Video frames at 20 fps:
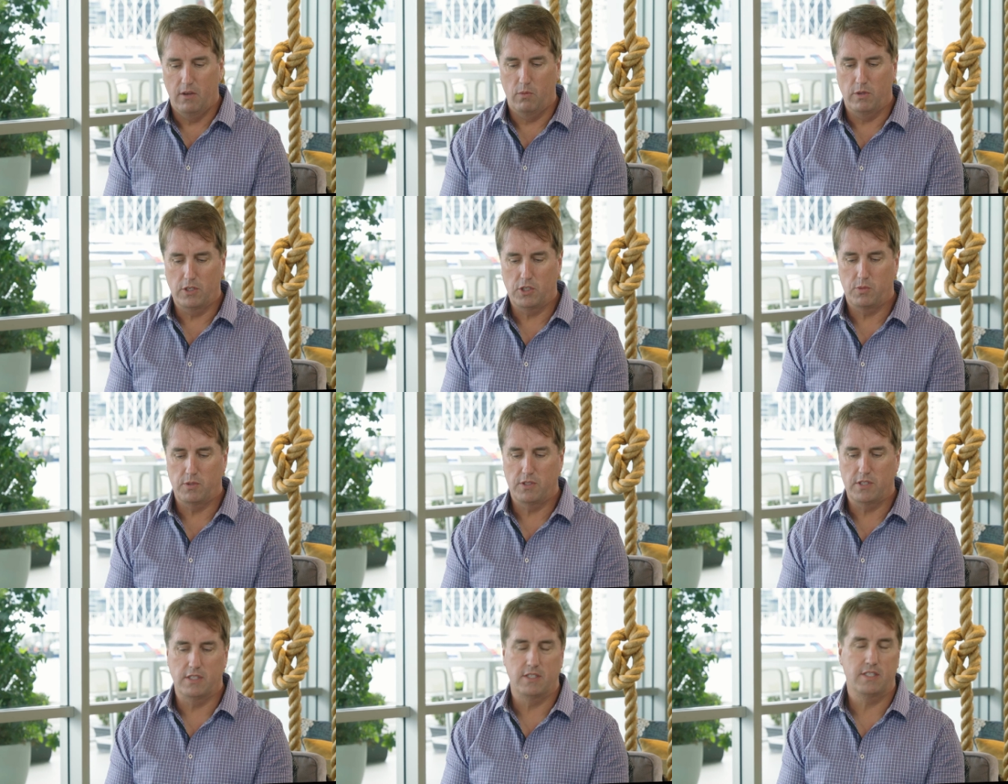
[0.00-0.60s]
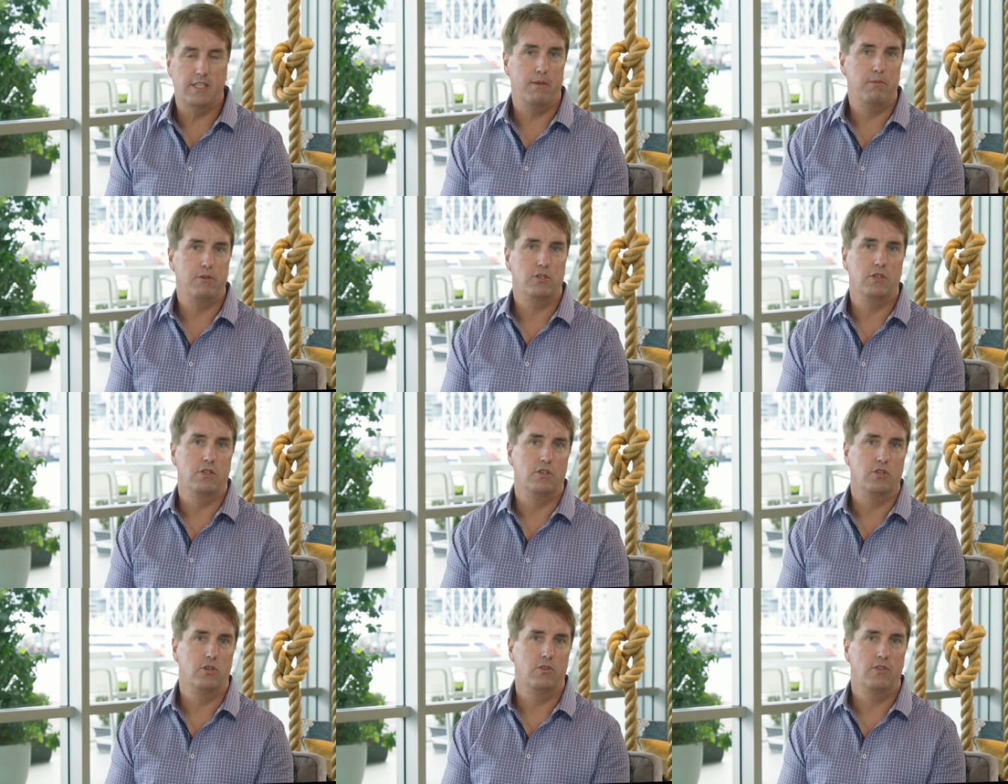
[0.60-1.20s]
which was
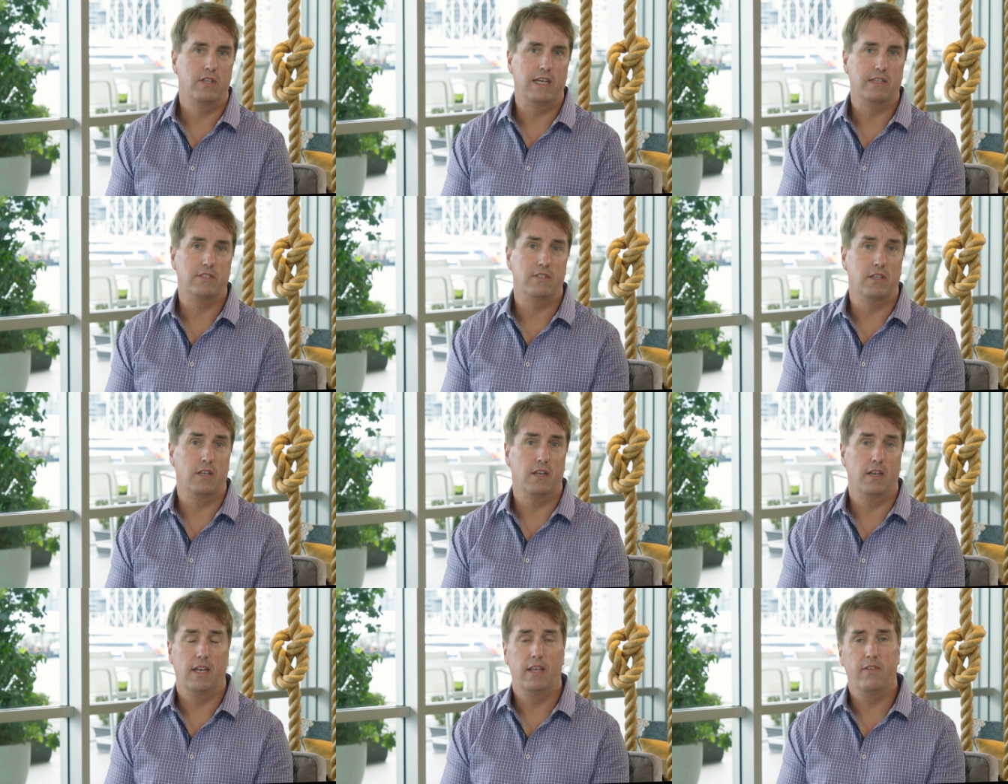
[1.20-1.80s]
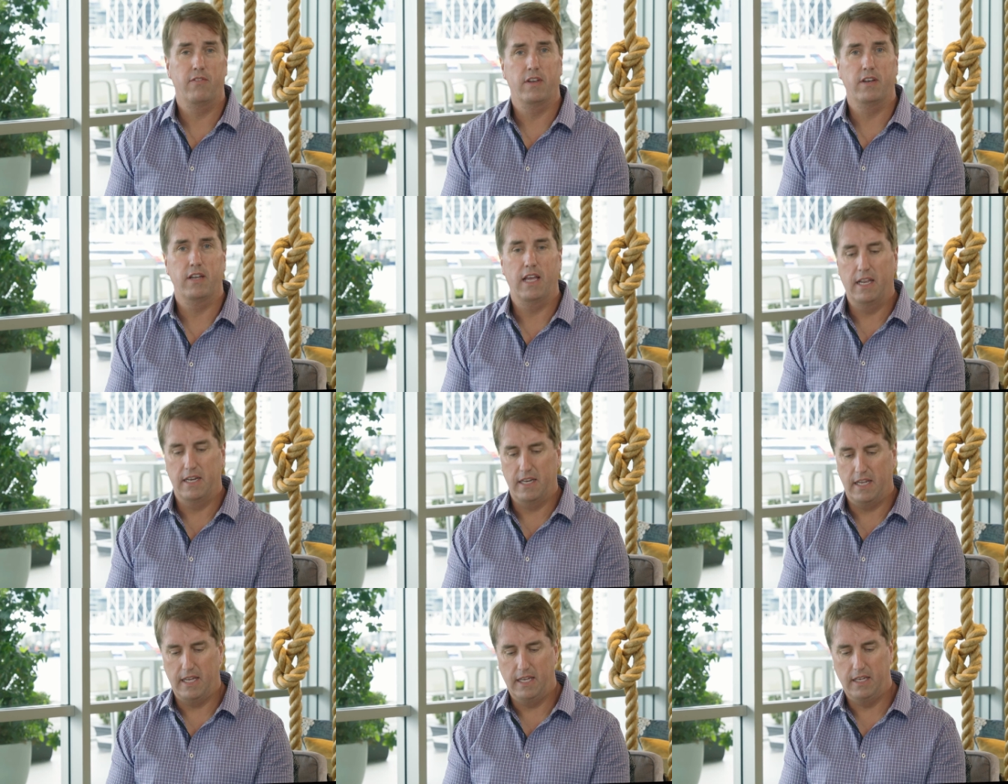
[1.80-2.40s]
established in 2011
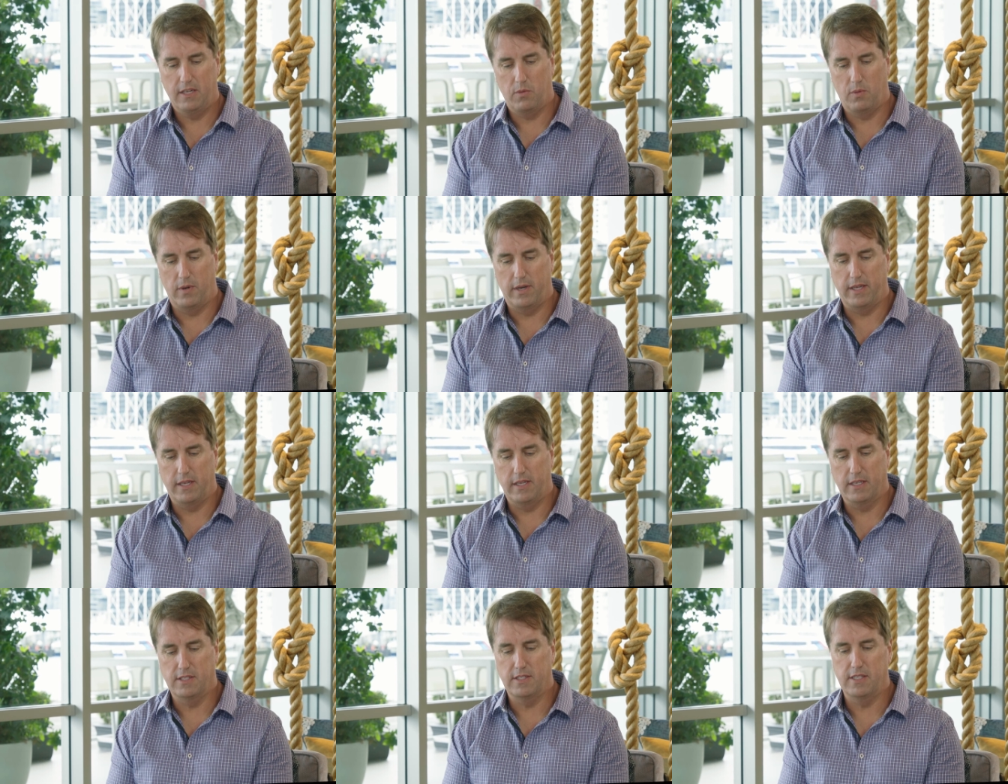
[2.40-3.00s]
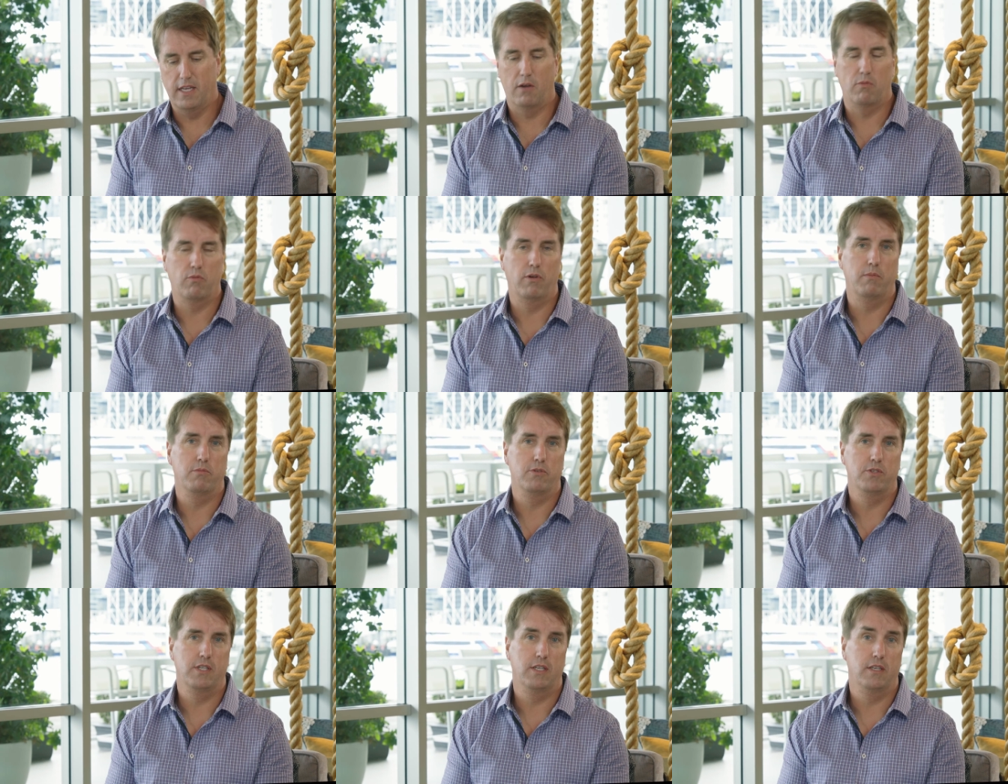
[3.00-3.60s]
and equally is now
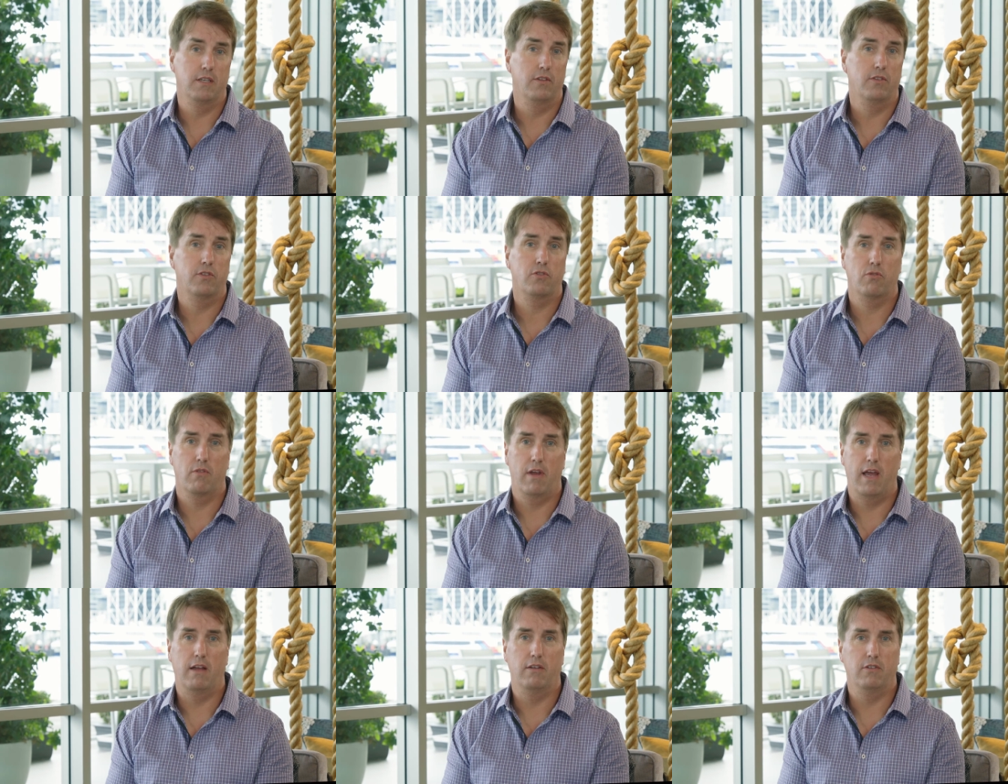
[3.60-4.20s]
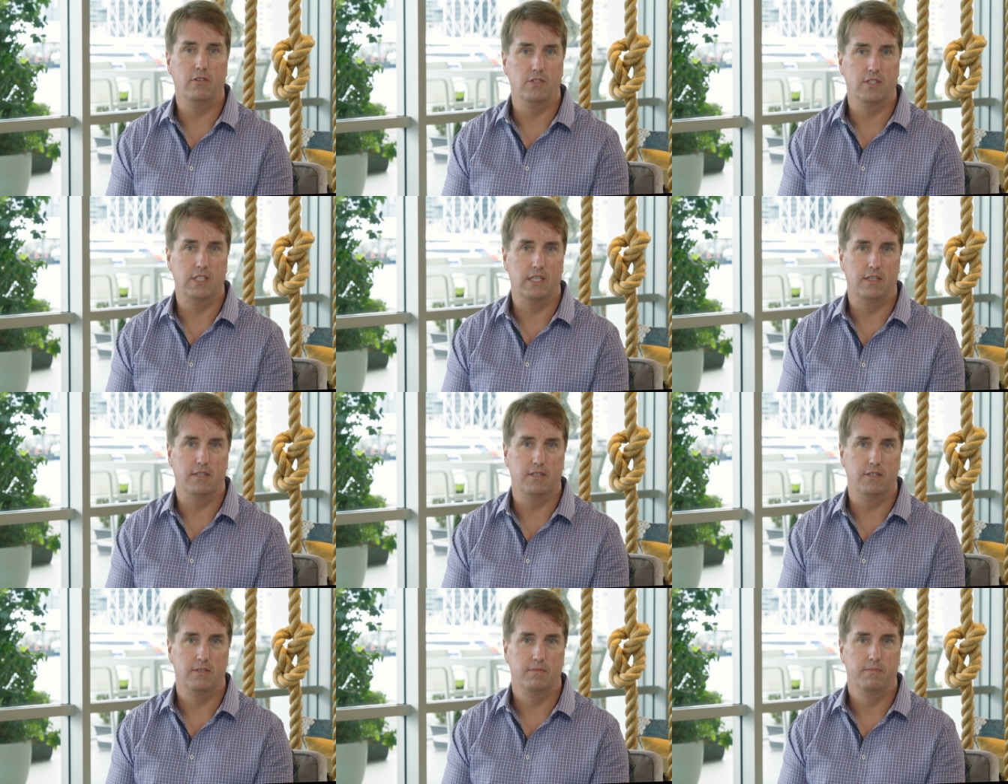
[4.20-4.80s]
represented throughout New
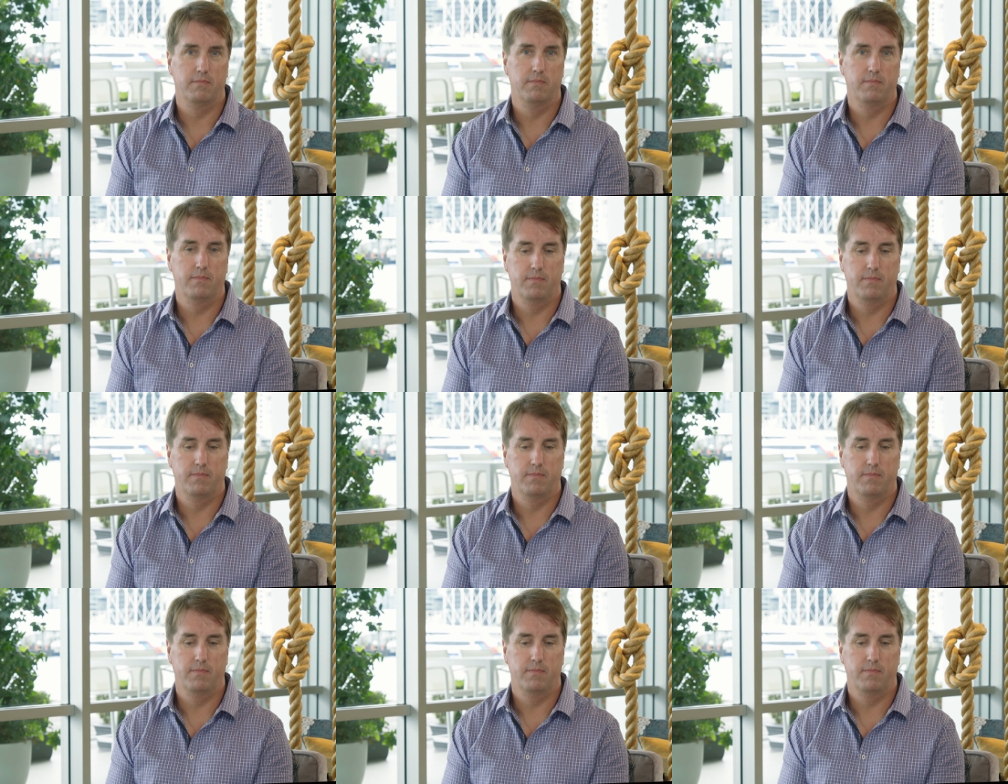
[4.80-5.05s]
Zealand.